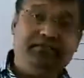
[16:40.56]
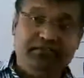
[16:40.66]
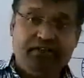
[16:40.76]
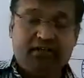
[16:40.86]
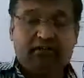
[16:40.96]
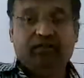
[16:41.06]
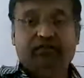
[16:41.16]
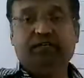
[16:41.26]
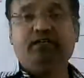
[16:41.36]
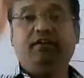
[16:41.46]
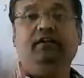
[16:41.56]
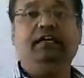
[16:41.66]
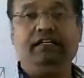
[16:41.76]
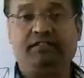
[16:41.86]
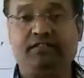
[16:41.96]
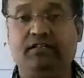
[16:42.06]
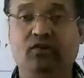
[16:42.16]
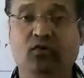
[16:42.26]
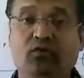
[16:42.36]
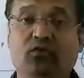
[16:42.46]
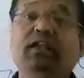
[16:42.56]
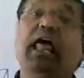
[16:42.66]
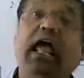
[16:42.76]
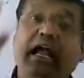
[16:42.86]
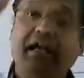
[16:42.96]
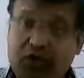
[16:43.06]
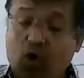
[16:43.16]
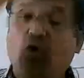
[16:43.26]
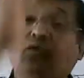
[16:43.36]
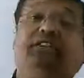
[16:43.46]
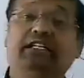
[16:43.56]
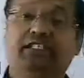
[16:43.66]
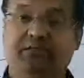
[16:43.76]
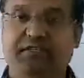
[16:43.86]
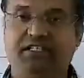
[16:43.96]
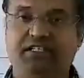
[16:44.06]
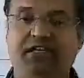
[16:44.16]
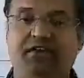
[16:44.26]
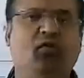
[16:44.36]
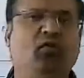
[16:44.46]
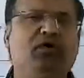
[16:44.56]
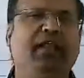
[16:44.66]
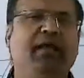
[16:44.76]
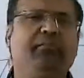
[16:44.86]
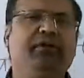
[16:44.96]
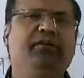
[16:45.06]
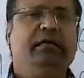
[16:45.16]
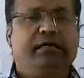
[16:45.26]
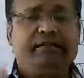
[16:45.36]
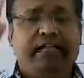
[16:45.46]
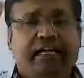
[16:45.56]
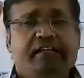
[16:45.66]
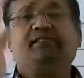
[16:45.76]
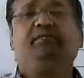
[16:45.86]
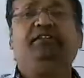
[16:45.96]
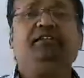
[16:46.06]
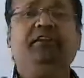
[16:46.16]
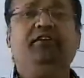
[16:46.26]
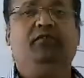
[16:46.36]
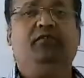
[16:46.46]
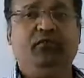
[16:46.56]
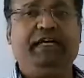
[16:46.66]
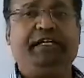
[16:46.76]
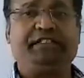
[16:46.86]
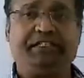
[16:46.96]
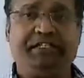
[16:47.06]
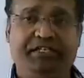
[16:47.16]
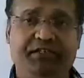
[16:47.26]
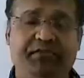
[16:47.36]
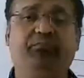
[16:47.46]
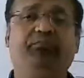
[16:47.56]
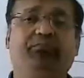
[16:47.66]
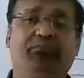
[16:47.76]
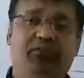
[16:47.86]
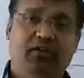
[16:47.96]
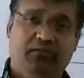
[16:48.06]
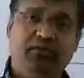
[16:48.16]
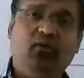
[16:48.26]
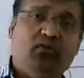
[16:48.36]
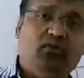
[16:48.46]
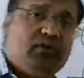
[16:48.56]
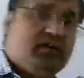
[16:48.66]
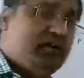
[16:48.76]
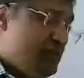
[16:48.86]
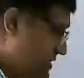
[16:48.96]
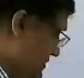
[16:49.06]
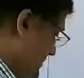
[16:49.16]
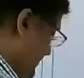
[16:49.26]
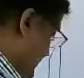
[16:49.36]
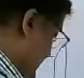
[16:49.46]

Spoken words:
will happen if the vertical external load will act on that specimen? What will happen? That specimen will extend beyond,